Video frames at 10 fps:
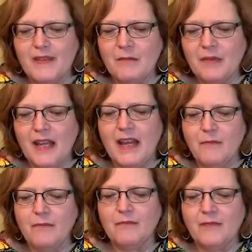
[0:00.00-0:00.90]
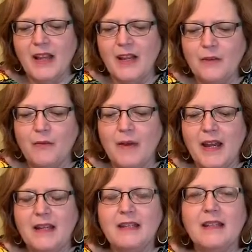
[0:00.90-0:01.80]
some light, lighter
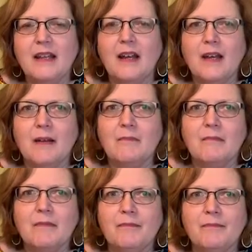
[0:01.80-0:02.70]
weight um,